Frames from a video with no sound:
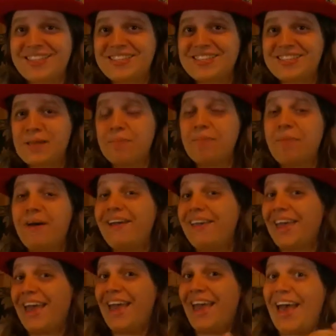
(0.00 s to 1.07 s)
steampunk
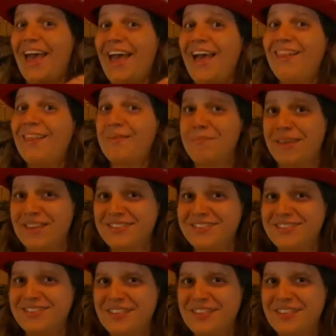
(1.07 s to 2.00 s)
elements